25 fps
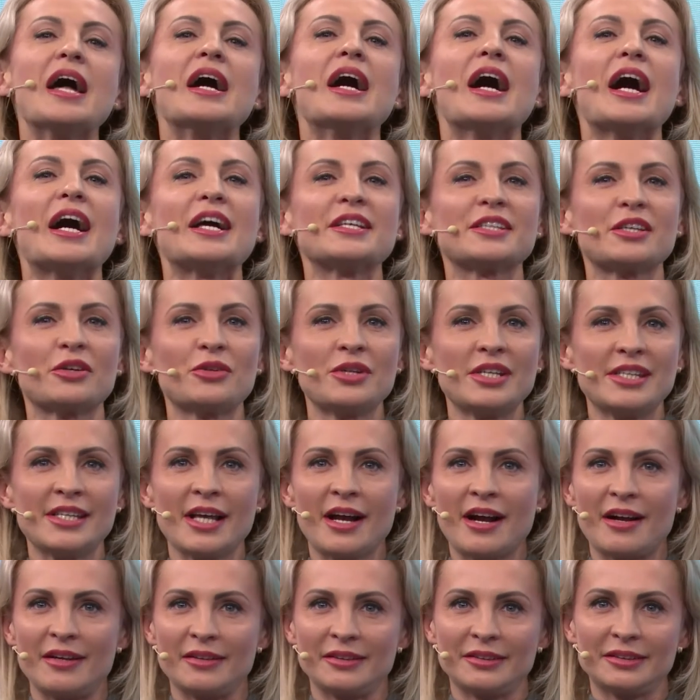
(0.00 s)
As a
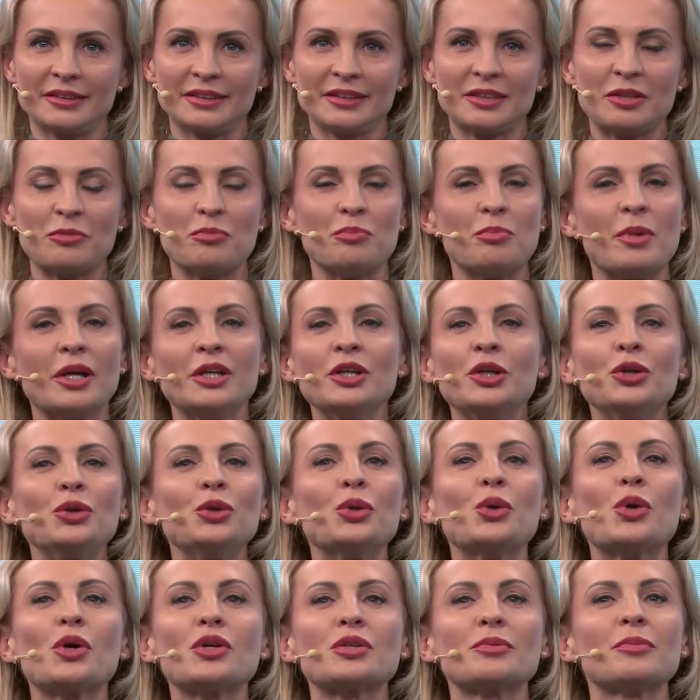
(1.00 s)
result, many
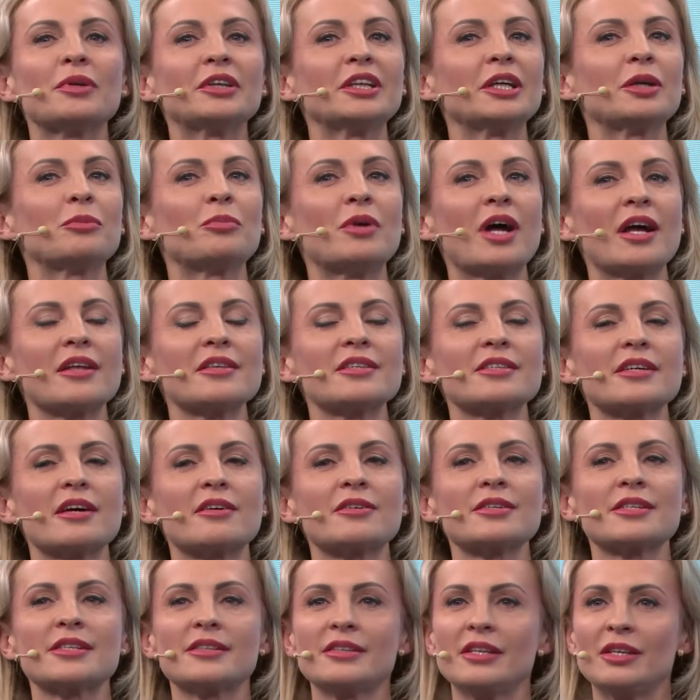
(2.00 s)
new cosmetic brands
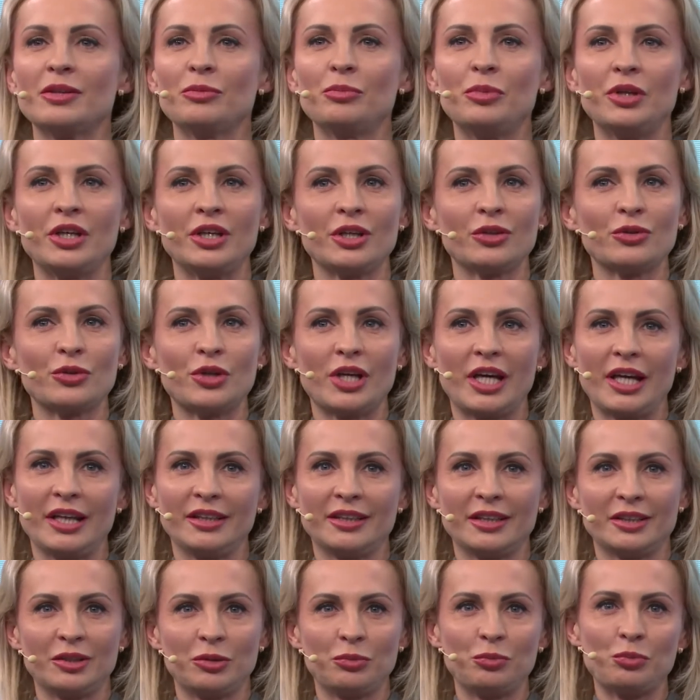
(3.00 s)
are still being
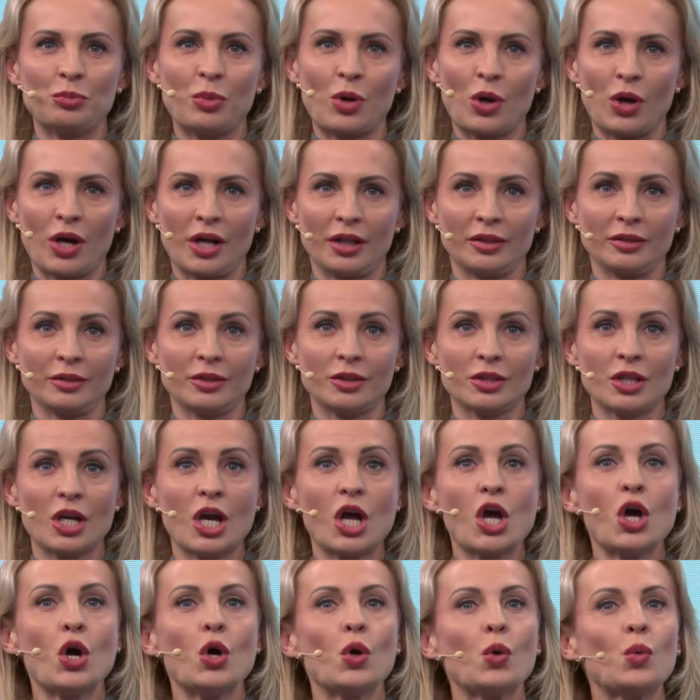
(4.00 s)
created in Poland,
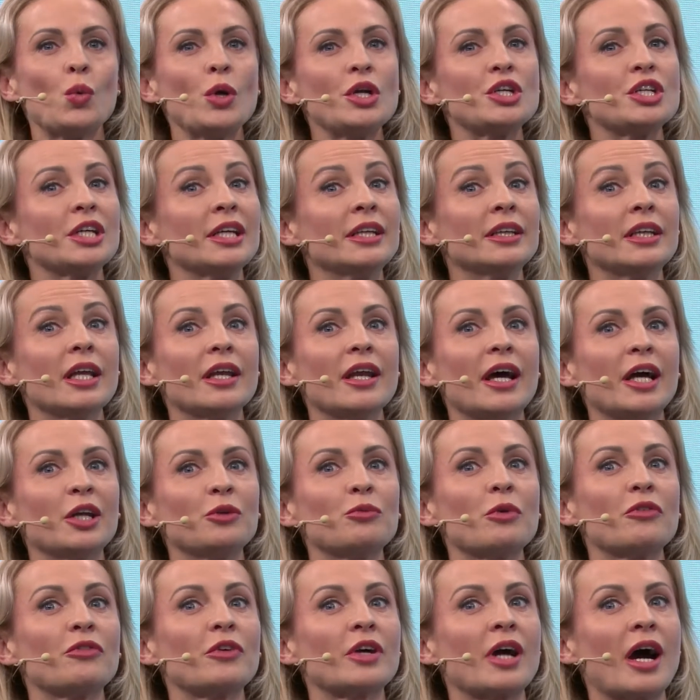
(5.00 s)
which, in the line
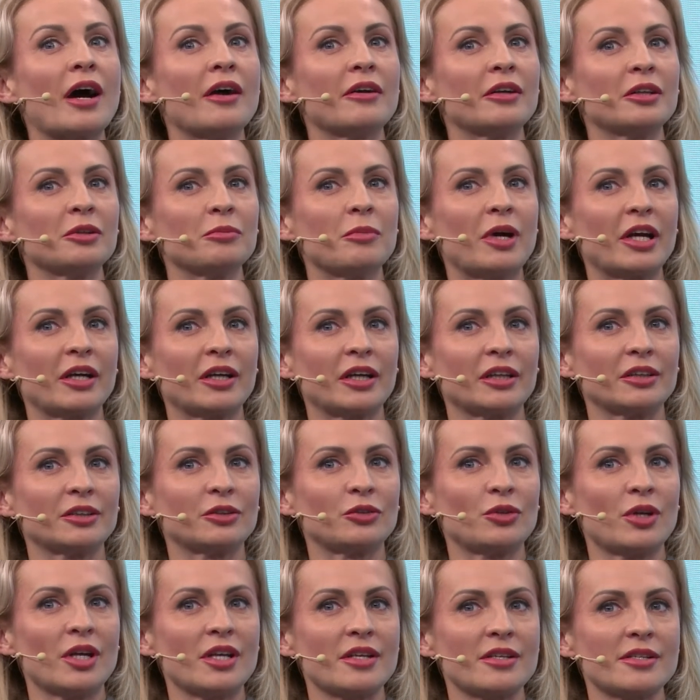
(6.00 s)
with current market
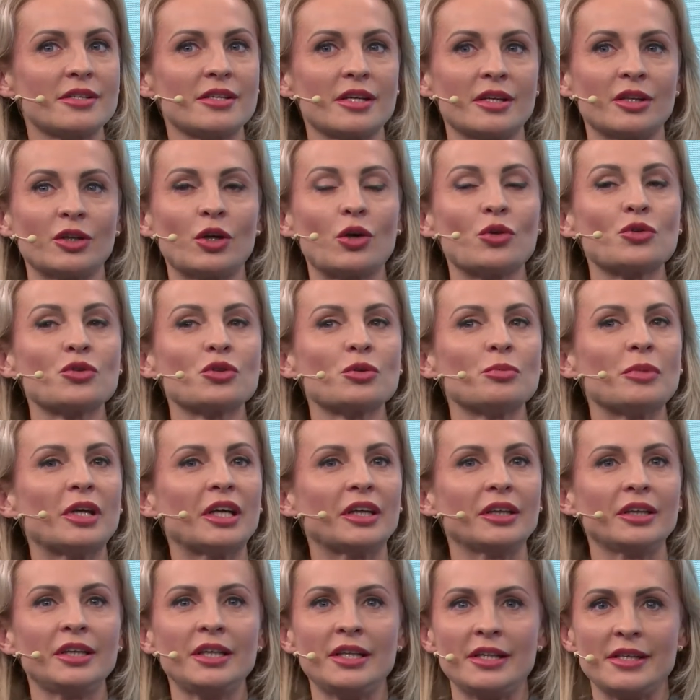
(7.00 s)
trends and
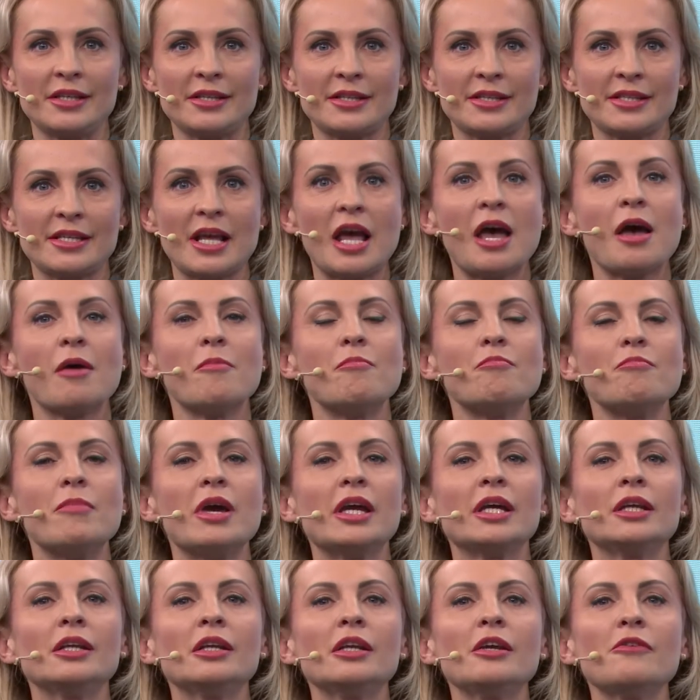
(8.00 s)
consumer needs,
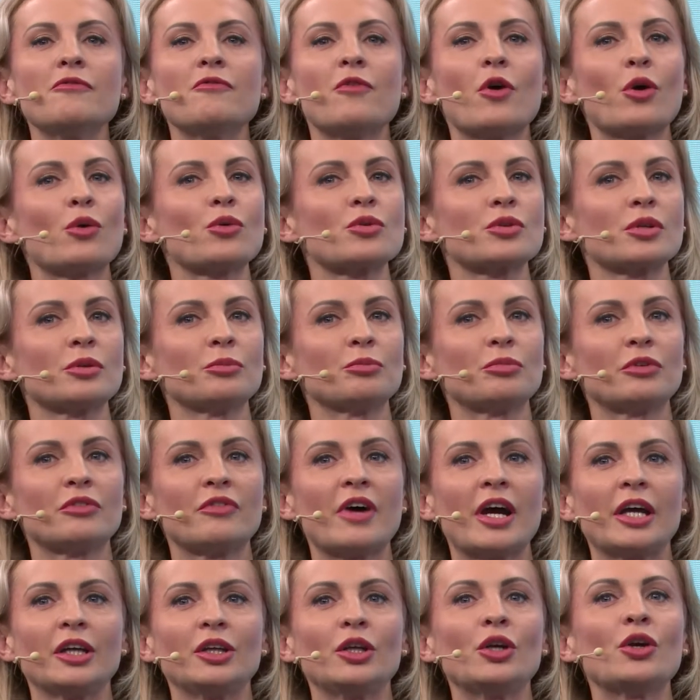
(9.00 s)
mainly focus on
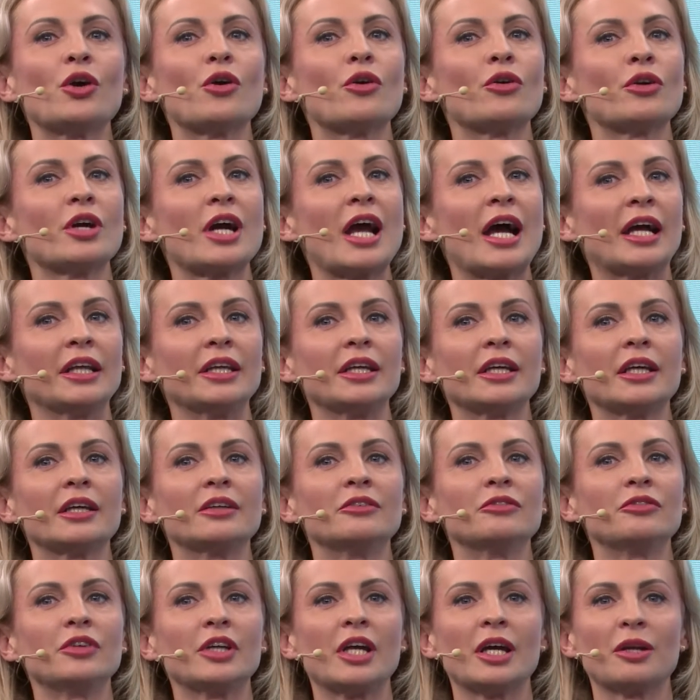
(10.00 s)
providing organic
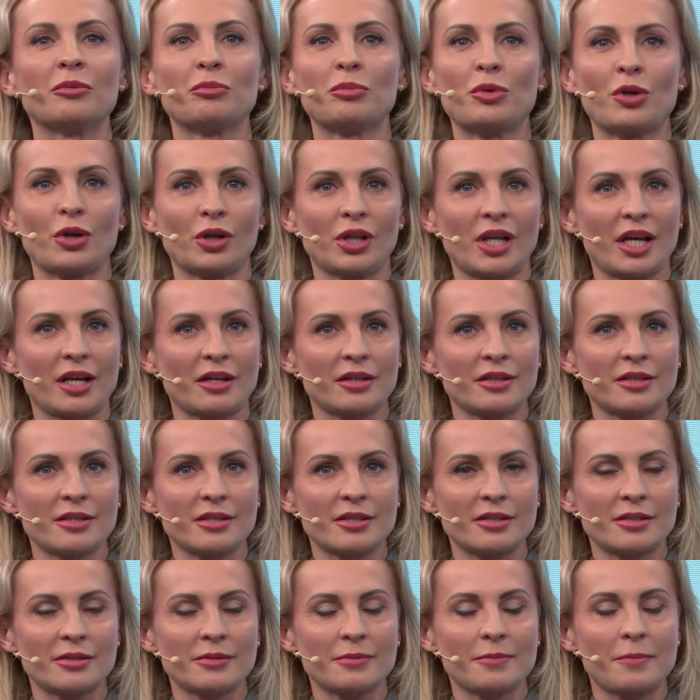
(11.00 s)
and vegan
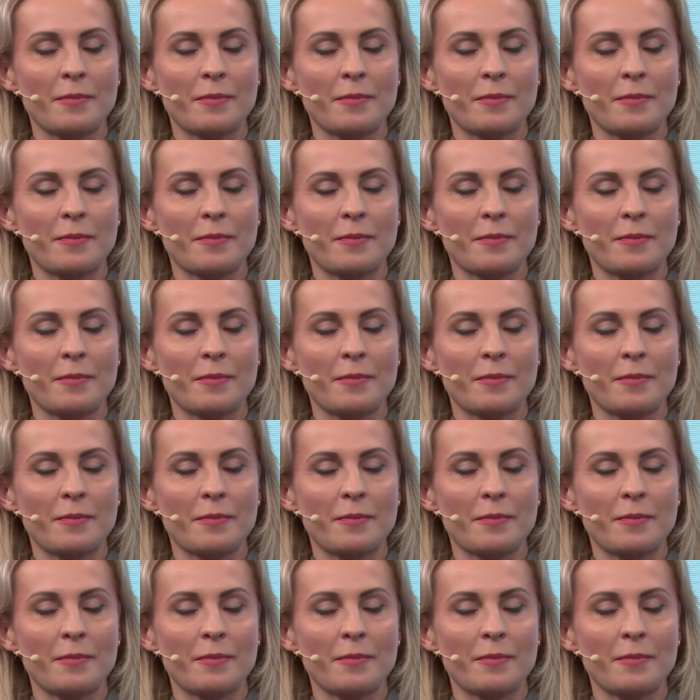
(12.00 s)
products.